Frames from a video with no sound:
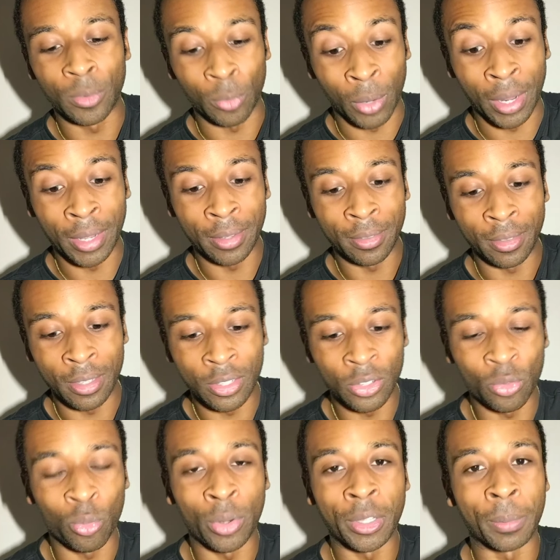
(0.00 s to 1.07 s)
Right? This
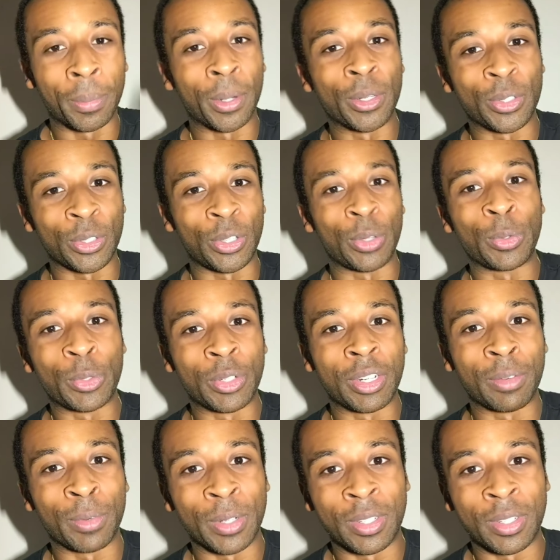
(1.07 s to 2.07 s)
is where the persecution and